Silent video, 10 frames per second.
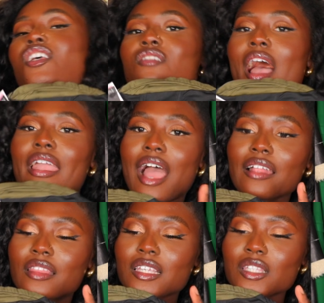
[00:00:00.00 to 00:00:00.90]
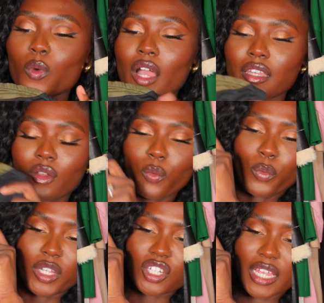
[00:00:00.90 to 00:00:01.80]
So I got this one,
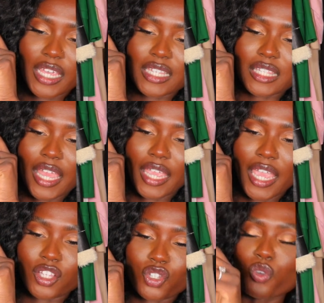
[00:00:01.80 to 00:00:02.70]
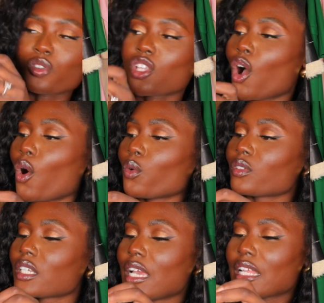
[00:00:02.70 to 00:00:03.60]
which is like a
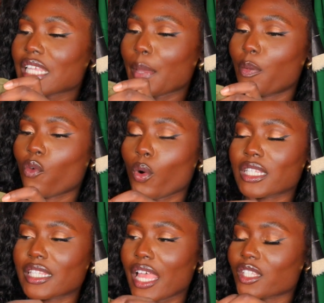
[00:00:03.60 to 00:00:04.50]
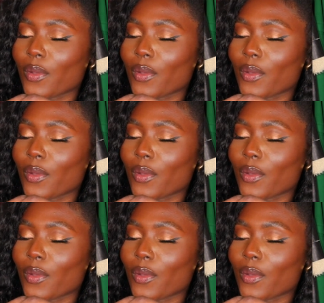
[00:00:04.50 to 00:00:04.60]
2-toned type of corset.